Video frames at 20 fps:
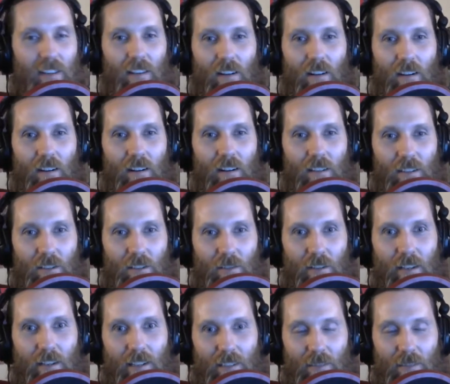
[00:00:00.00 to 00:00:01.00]
the
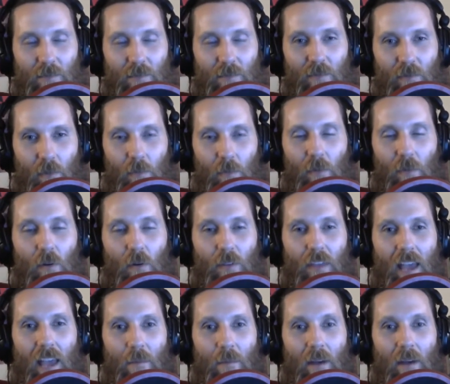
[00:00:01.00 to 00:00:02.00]
heartstrings for both
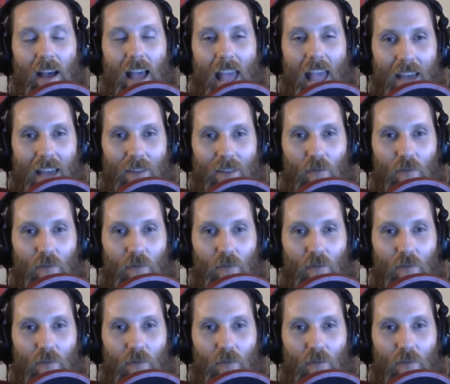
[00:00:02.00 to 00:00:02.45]
Emma and